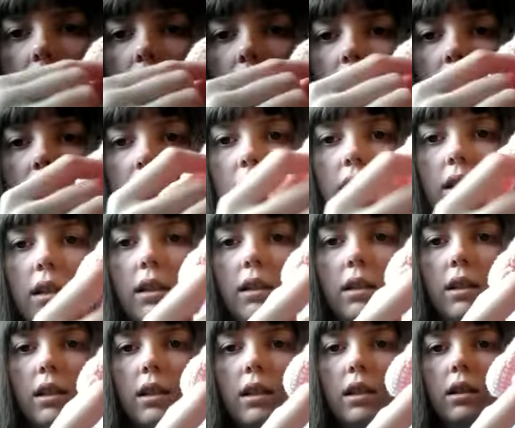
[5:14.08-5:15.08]
I
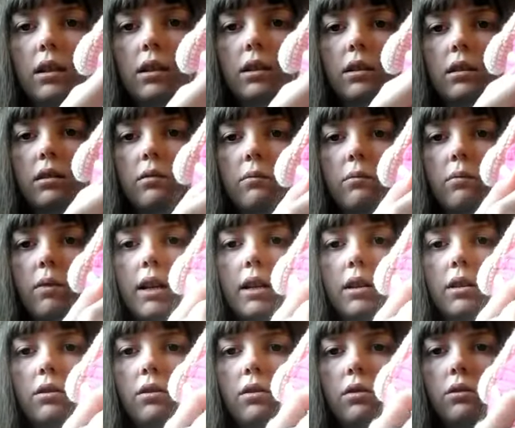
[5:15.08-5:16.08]
did white
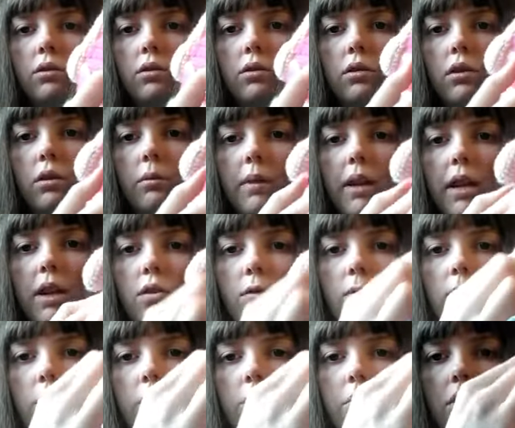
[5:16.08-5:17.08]
along the top edge of
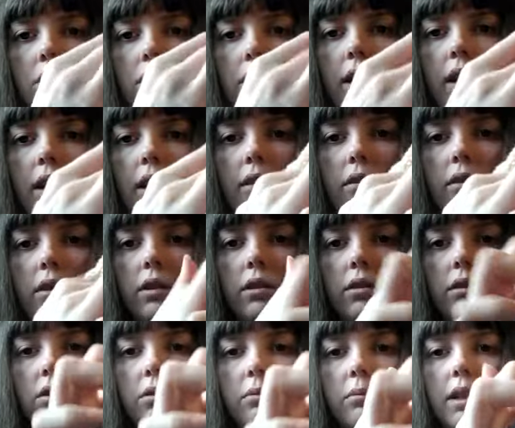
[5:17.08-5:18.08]
the pocket area
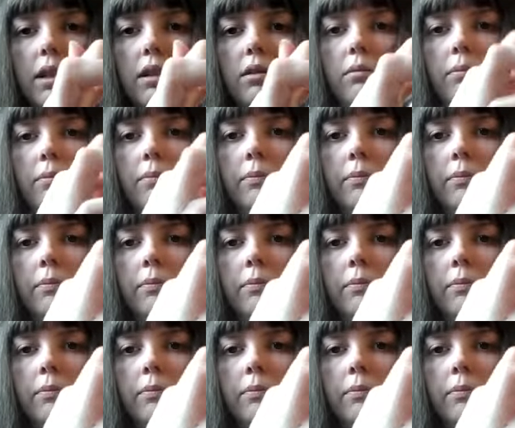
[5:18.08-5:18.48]
as well.